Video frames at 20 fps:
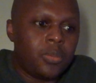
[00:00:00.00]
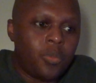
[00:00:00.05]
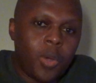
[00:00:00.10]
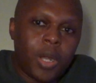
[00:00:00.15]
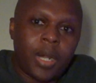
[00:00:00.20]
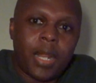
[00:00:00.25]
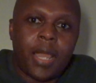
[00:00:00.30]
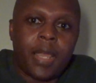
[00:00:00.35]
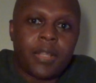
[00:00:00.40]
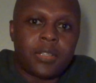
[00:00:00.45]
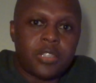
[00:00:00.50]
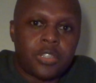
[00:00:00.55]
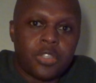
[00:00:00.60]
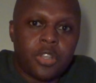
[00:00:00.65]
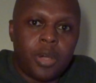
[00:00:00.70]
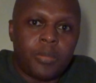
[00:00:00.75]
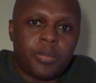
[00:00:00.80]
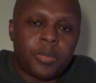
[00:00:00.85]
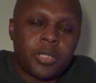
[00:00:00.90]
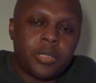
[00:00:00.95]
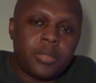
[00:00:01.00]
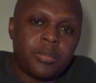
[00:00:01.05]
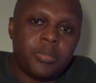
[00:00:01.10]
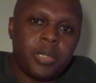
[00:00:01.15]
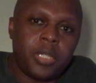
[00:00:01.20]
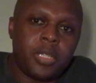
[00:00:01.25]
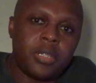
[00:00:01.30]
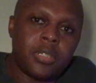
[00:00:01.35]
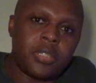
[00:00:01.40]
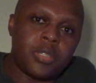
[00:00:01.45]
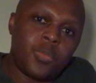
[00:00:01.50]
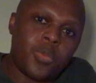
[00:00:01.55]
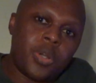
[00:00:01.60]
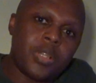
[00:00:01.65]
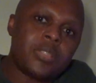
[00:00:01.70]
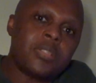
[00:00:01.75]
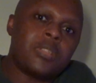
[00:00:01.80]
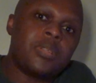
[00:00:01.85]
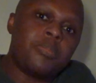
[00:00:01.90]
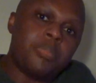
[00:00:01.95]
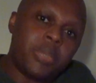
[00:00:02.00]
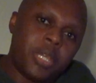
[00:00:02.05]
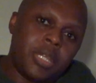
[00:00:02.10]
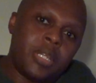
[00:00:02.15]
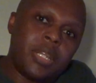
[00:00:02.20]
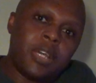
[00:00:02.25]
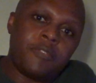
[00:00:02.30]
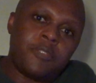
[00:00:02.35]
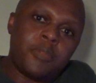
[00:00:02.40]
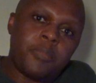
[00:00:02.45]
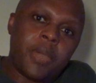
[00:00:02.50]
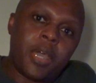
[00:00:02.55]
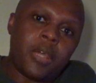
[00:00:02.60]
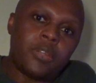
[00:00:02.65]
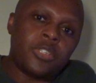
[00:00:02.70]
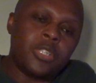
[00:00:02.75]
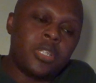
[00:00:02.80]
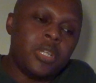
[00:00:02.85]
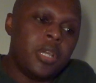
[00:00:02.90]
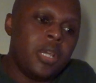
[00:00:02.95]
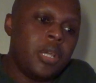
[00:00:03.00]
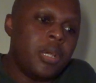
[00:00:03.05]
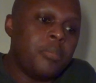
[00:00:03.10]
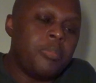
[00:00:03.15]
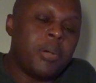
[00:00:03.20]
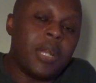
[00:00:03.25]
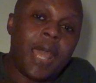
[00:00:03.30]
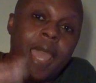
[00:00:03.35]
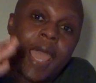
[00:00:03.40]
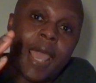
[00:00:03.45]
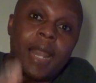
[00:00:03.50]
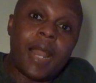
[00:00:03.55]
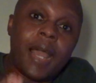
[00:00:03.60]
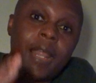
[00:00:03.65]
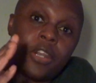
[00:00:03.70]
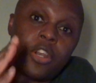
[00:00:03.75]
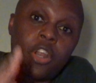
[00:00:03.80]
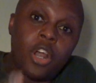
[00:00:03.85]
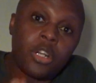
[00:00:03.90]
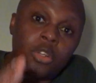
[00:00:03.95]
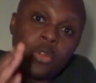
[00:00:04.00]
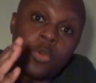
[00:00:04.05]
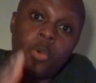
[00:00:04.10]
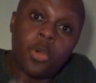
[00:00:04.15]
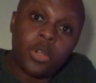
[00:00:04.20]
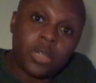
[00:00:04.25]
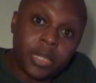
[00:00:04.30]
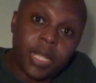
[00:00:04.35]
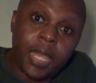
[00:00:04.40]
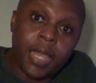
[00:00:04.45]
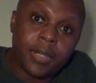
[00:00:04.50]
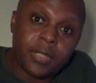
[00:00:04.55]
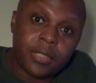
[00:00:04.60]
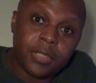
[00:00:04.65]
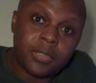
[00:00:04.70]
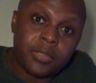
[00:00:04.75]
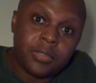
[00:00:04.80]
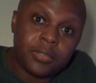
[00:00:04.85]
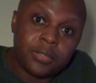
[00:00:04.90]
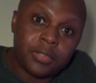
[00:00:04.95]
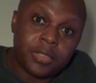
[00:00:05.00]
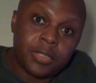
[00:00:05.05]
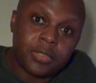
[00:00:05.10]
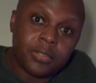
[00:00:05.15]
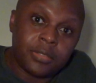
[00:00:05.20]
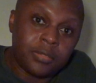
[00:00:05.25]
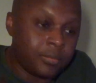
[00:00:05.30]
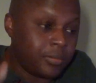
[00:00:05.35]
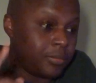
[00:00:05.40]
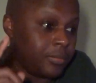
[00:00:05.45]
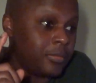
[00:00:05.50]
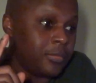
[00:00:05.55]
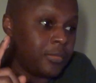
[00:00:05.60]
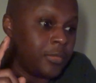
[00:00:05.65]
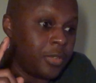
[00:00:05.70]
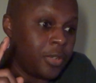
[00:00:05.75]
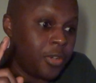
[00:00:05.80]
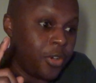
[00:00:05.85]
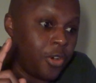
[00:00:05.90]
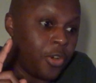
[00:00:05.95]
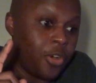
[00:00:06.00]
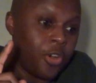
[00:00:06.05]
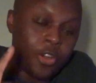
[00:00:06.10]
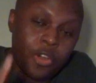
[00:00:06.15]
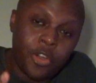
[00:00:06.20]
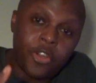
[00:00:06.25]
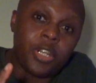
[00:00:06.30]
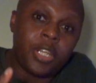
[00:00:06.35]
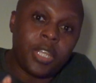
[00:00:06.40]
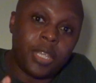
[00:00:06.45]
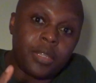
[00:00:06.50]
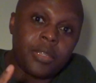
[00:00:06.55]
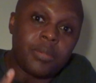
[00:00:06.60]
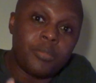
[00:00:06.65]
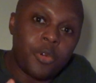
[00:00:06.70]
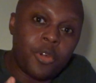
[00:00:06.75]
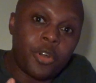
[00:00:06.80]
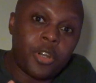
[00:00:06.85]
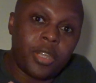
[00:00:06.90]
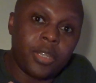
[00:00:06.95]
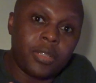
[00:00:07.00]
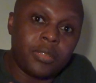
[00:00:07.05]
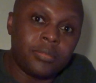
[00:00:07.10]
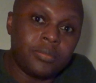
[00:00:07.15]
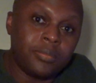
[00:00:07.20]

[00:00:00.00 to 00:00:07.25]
what I had stopped because it wasn't a big enough amount. But had I not caught that early in the morning,